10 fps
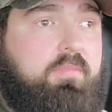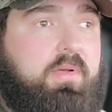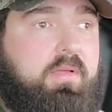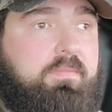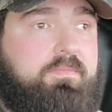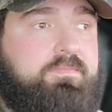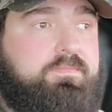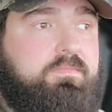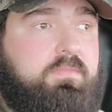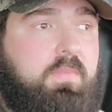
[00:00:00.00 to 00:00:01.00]
But
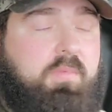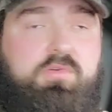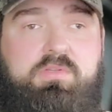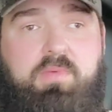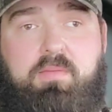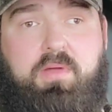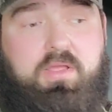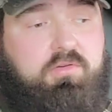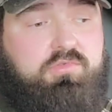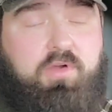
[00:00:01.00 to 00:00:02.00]
most of my
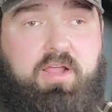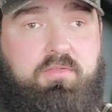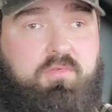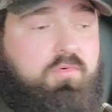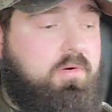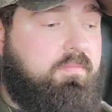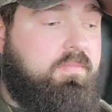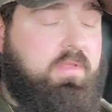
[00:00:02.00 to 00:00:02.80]
money goes right out the door.